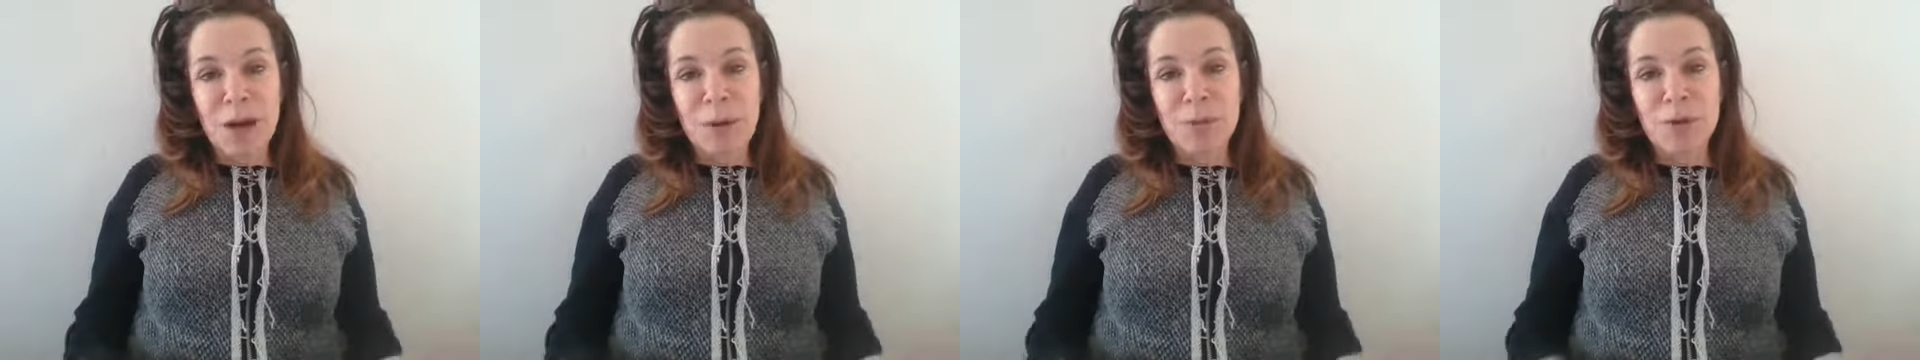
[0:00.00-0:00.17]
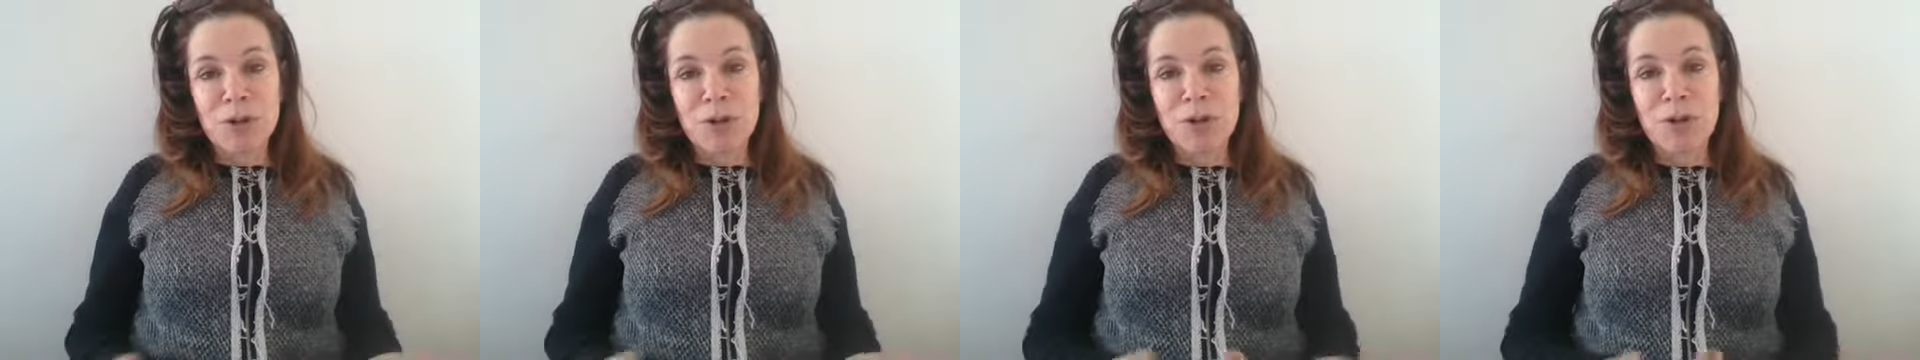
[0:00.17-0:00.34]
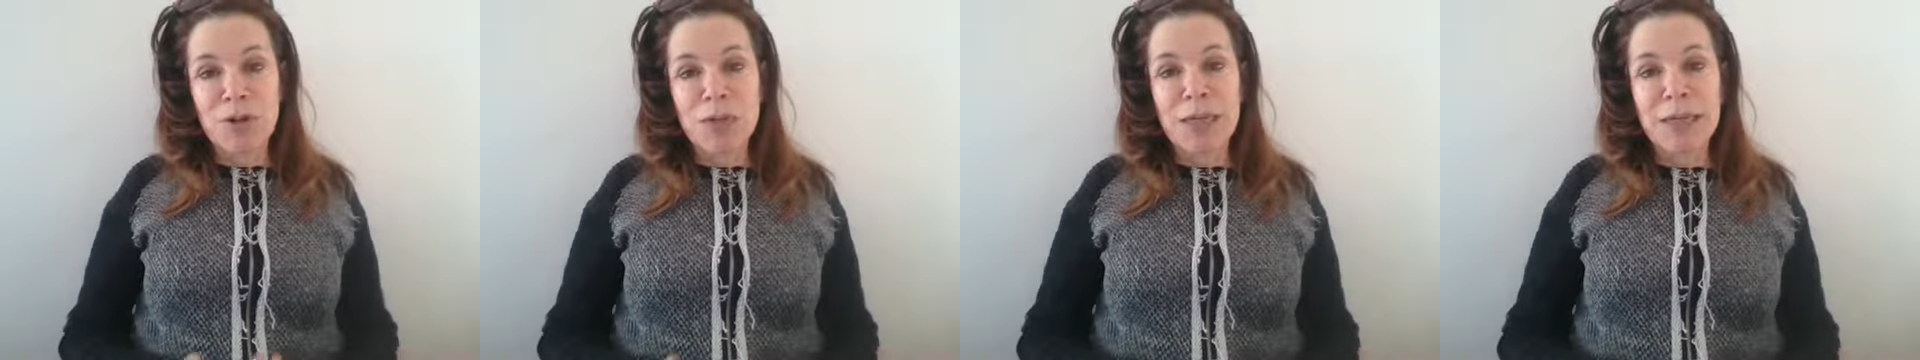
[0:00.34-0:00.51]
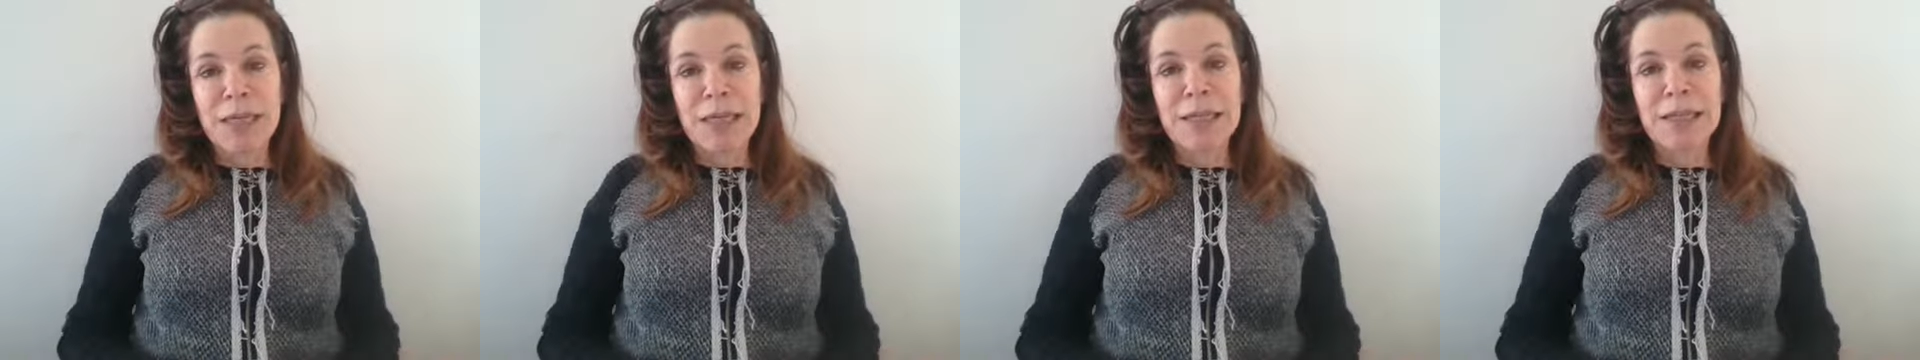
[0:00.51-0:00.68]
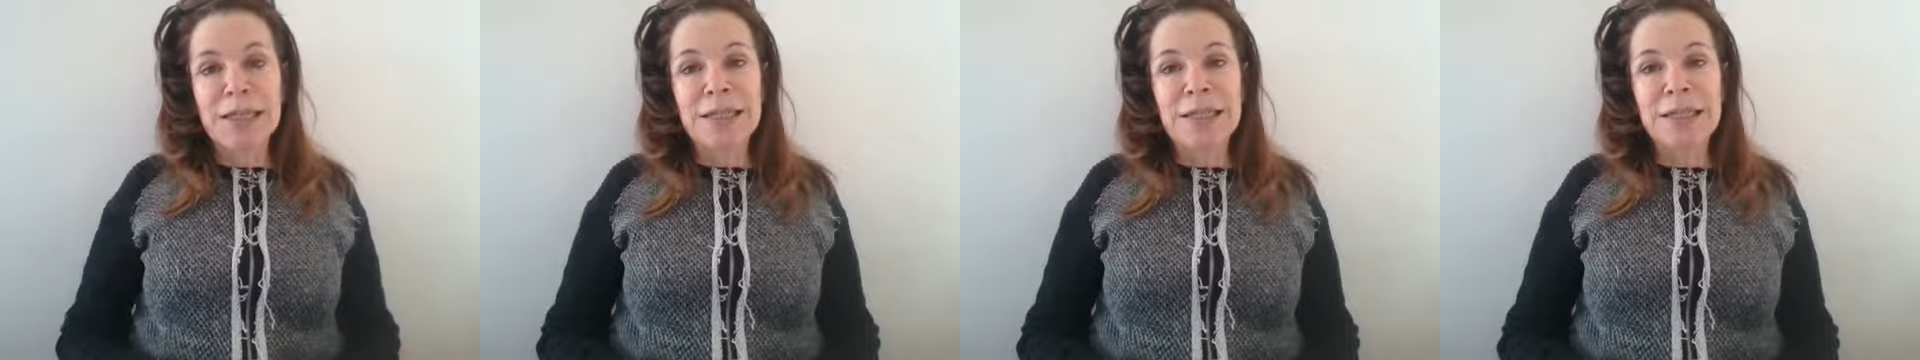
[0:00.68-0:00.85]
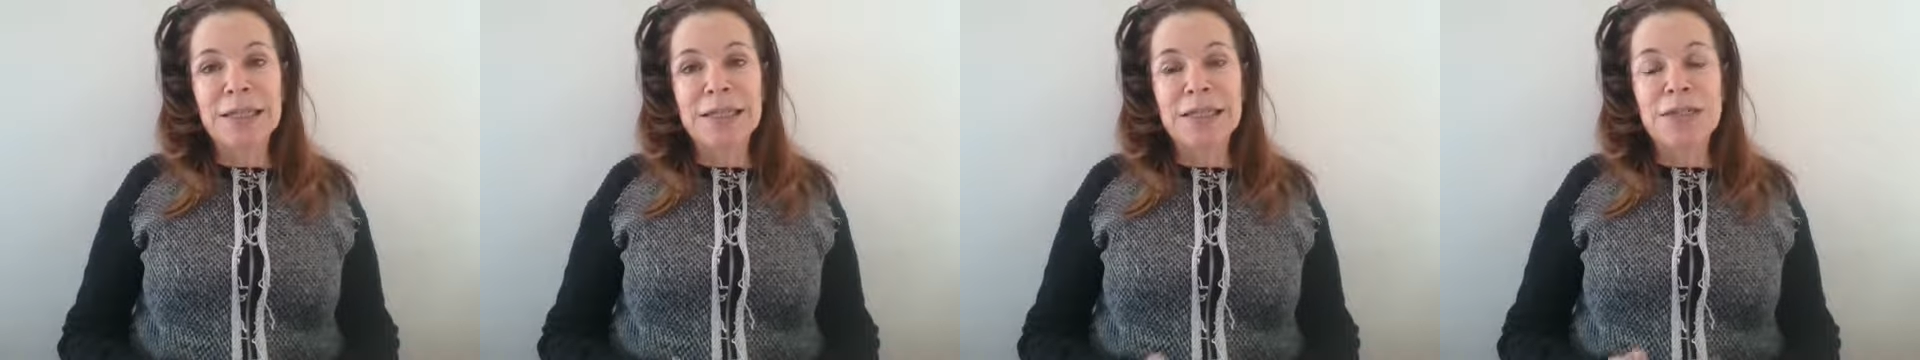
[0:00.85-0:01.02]

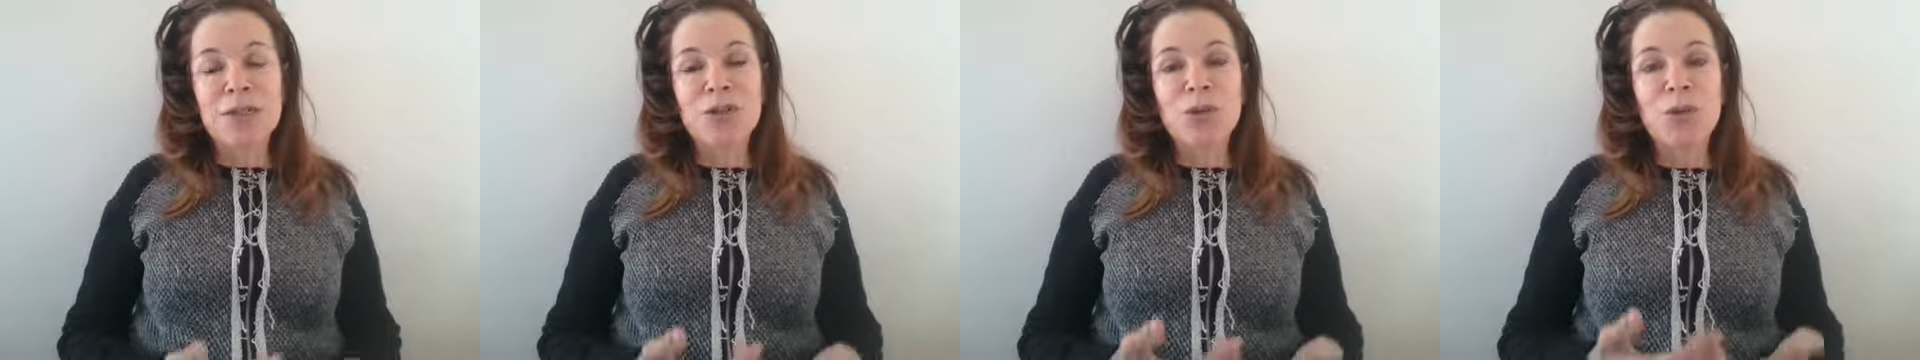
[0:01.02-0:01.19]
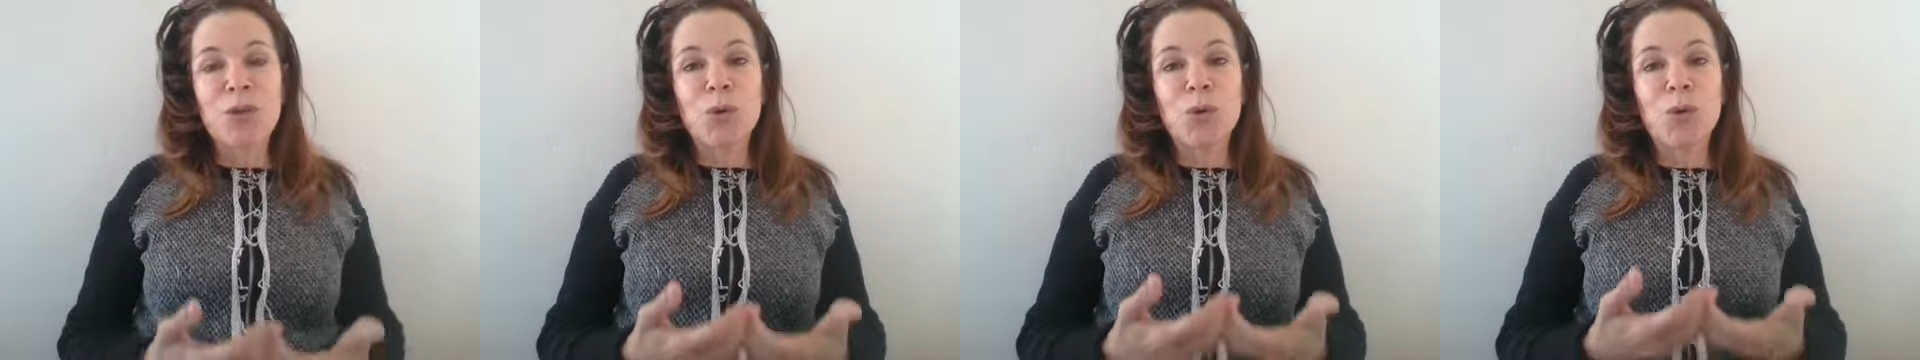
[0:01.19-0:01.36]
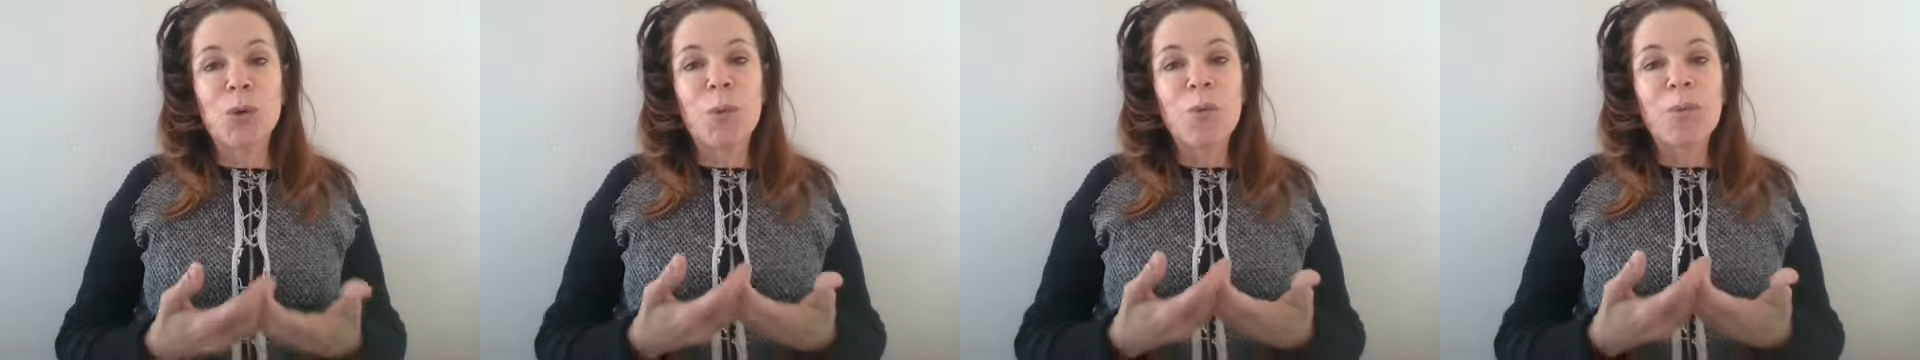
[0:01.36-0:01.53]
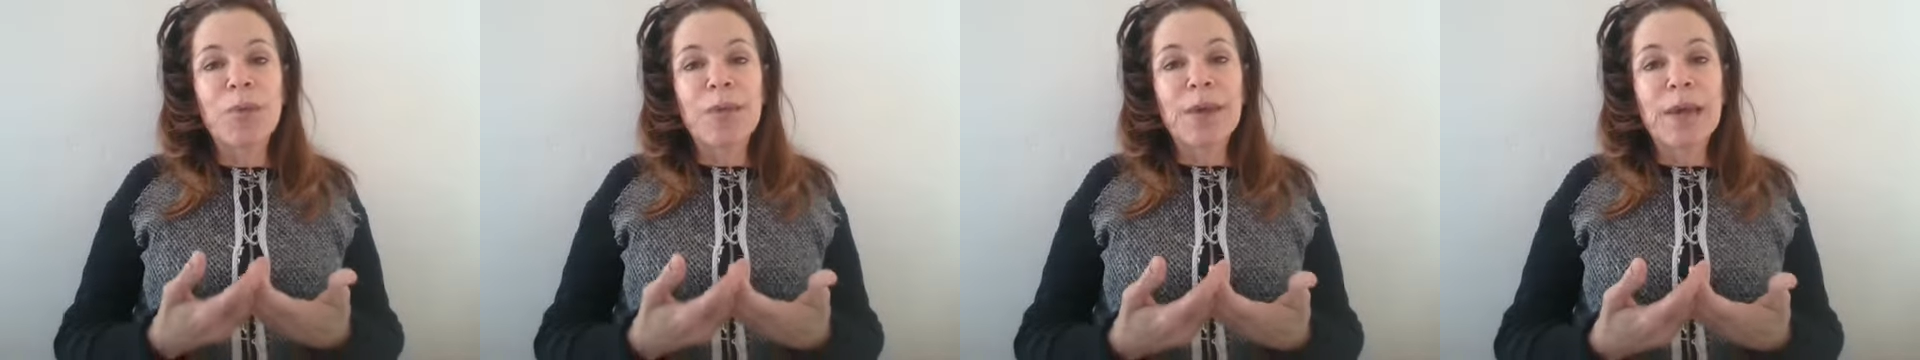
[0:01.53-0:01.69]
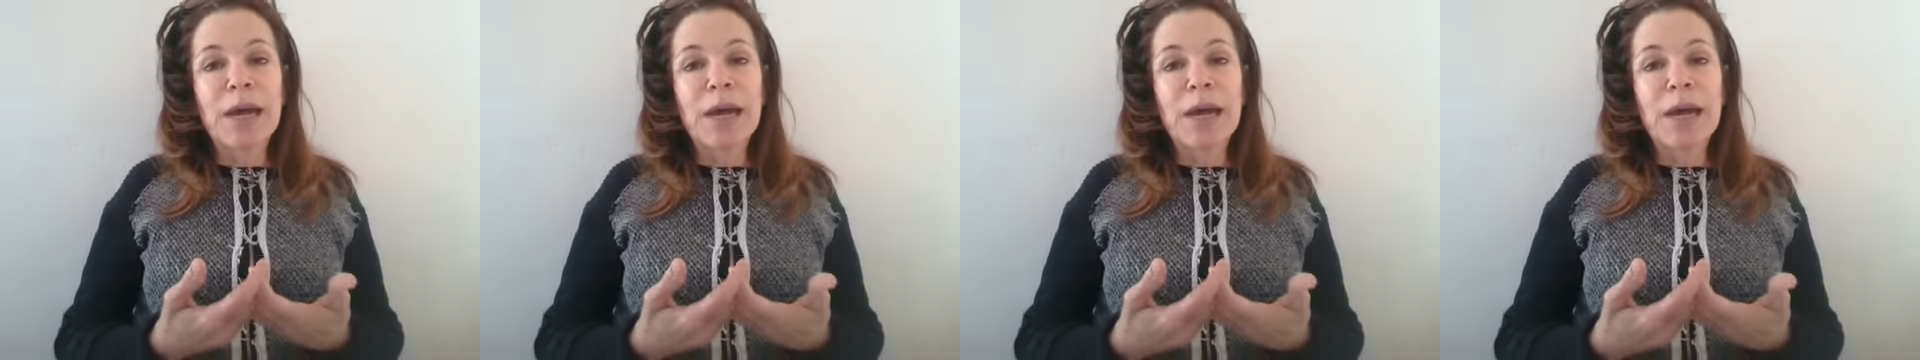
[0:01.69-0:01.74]
opportunity to